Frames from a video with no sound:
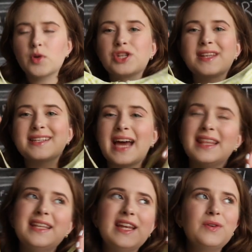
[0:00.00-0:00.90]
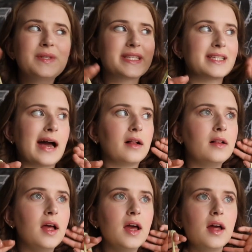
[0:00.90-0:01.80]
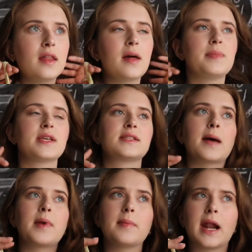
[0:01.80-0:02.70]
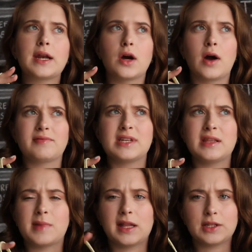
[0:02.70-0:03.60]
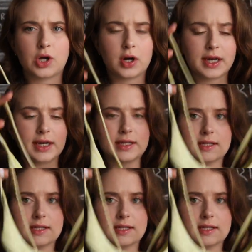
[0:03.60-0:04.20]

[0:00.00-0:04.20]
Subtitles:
which they sadly they don't sell them this summer, but I know I've seen them at like Target and